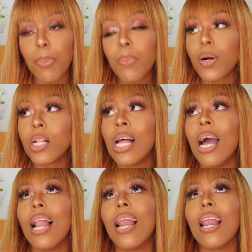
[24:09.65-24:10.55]
People
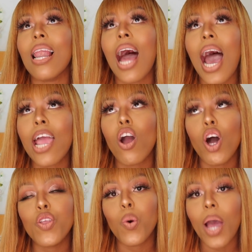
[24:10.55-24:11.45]
lie
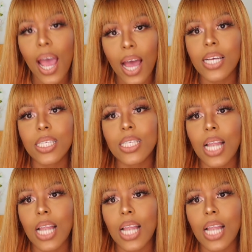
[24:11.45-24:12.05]
on your ass.